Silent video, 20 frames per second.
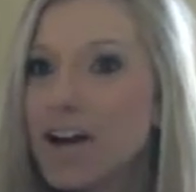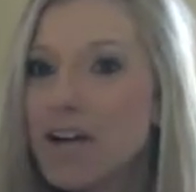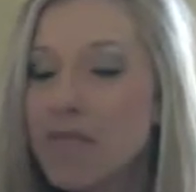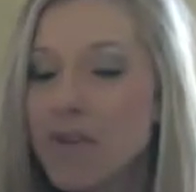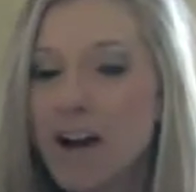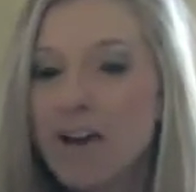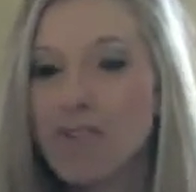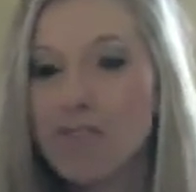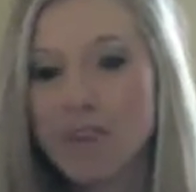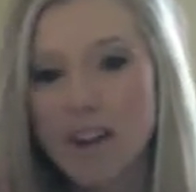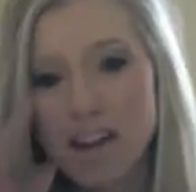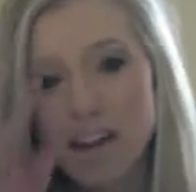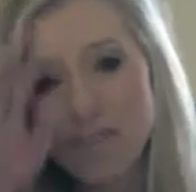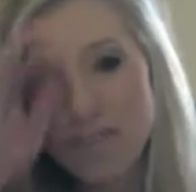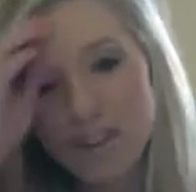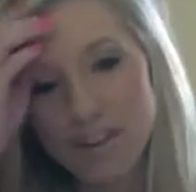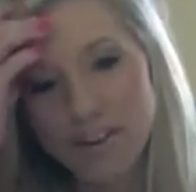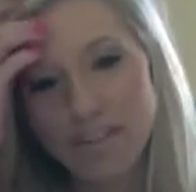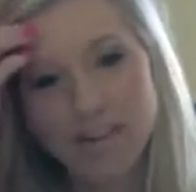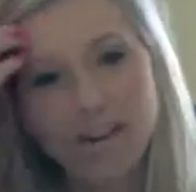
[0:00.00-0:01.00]
My
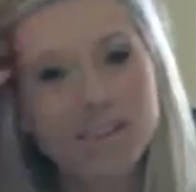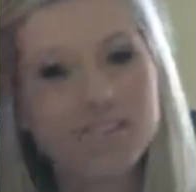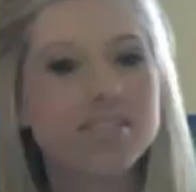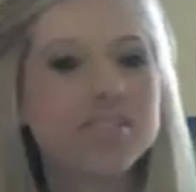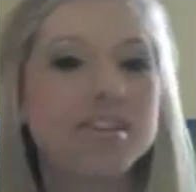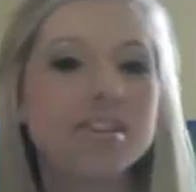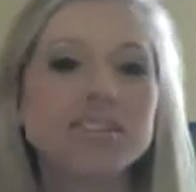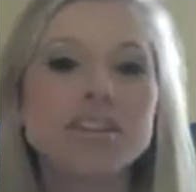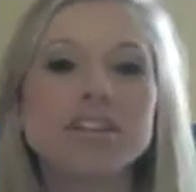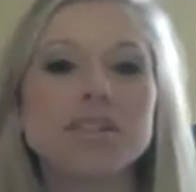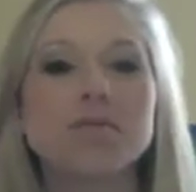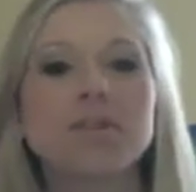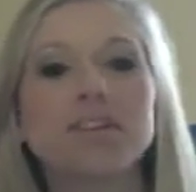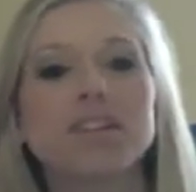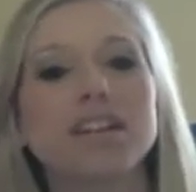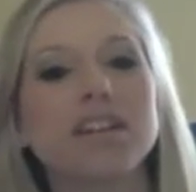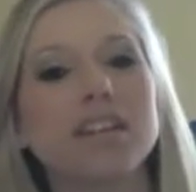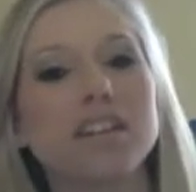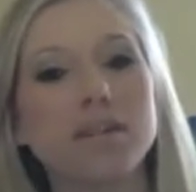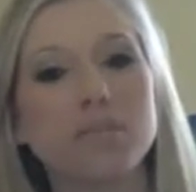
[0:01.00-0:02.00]
favorite, okay, since I talked about
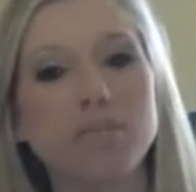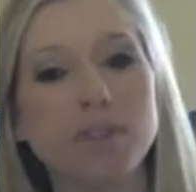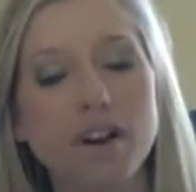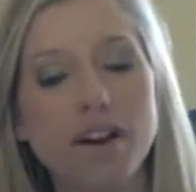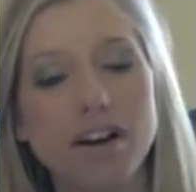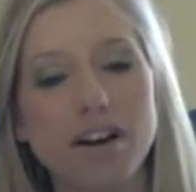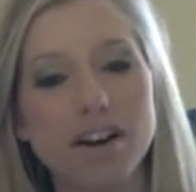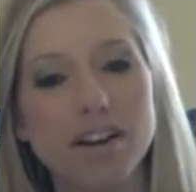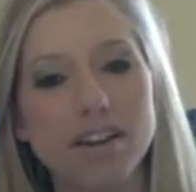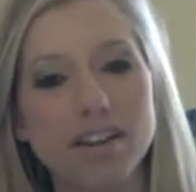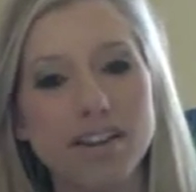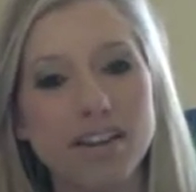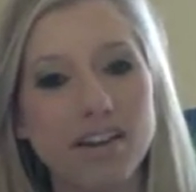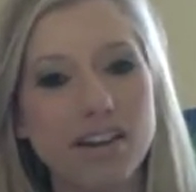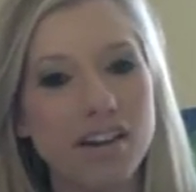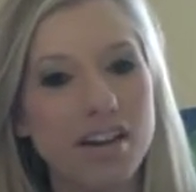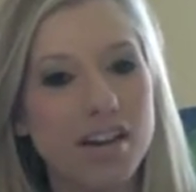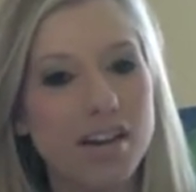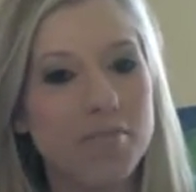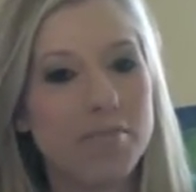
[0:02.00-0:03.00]
Legally Blonde
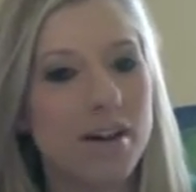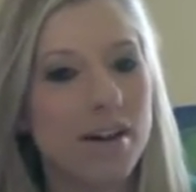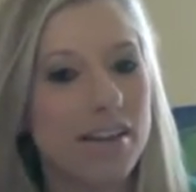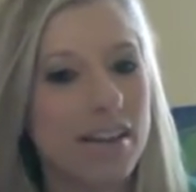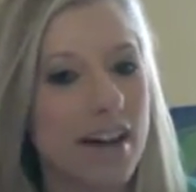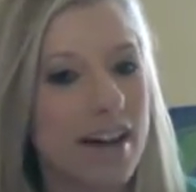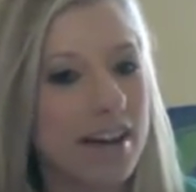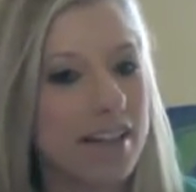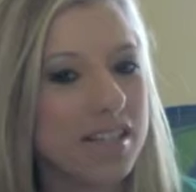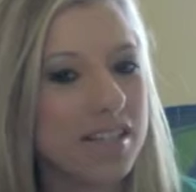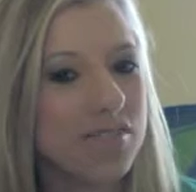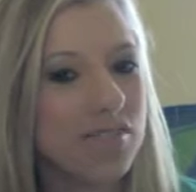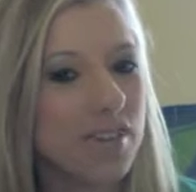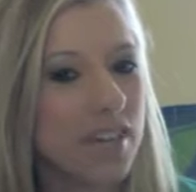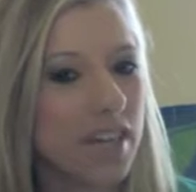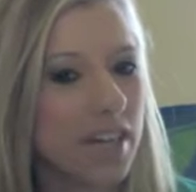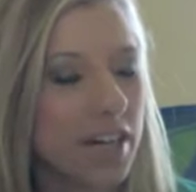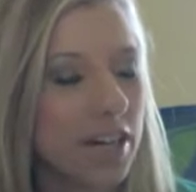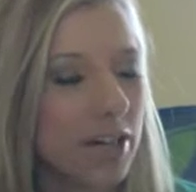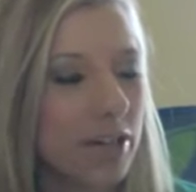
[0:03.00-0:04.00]
in my last
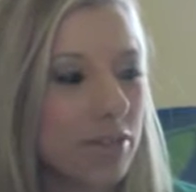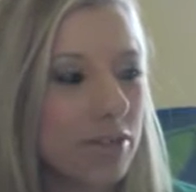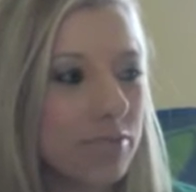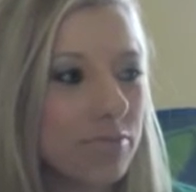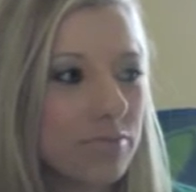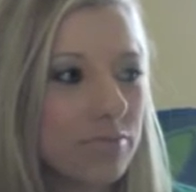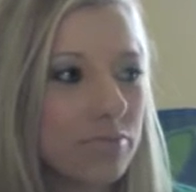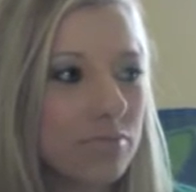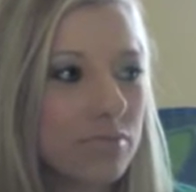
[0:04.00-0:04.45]
video,